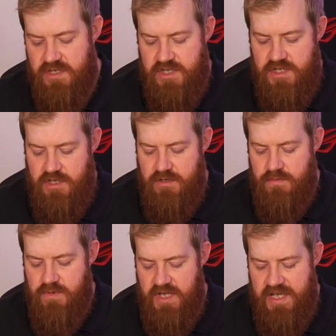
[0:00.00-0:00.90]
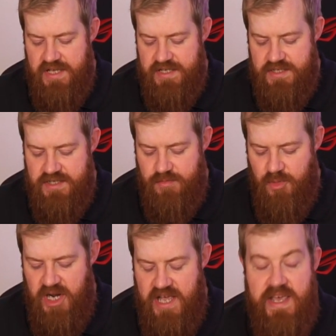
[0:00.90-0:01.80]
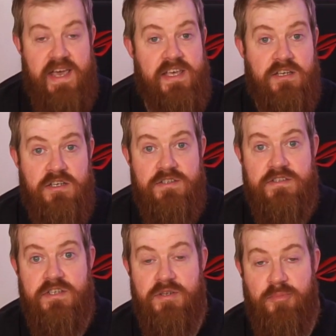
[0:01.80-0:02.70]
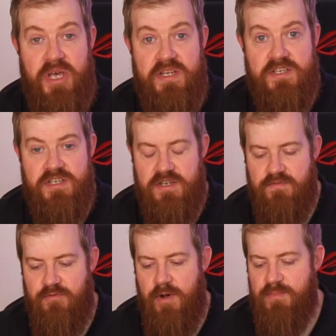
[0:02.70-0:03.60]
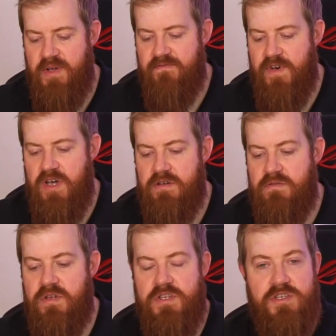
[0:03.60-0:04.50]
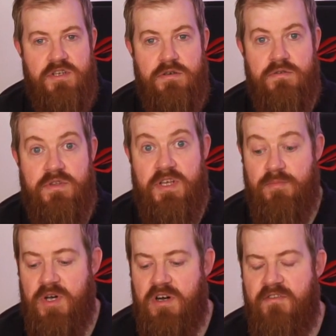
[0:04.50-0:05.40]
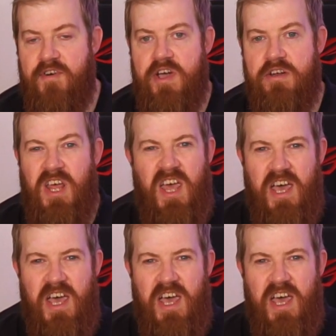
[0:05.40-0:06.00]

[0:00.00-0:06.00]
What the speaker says: to do is play a constant pitch from my phone to the microphone